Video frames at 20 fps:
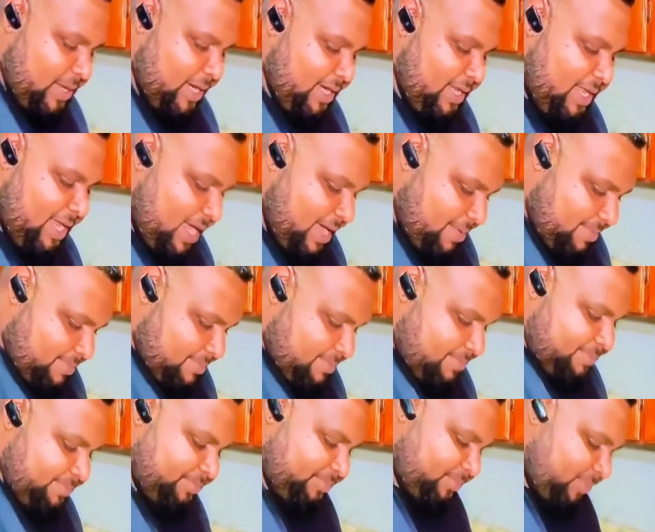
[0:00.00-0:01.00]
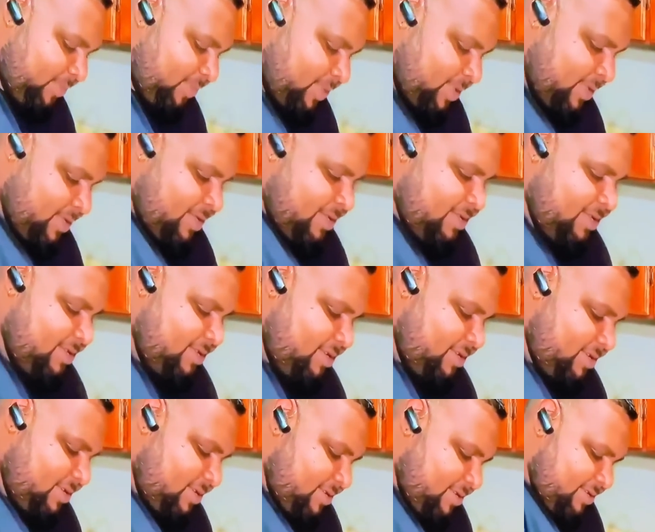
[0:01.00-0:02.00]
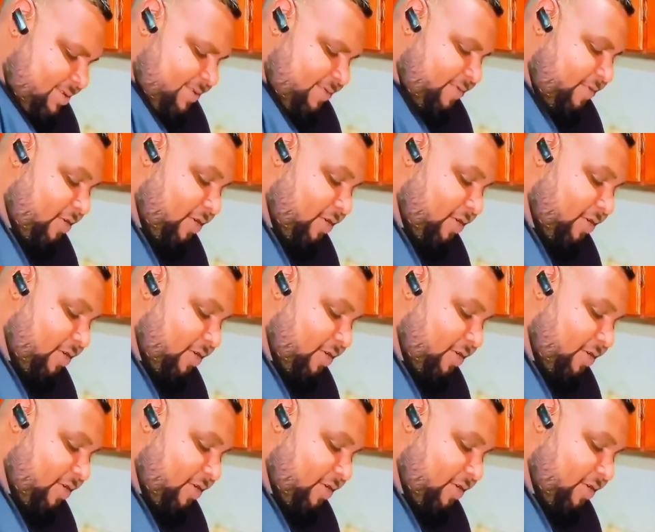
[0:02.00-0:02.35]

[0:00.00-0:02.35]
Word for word: So we're reading out everything here one time.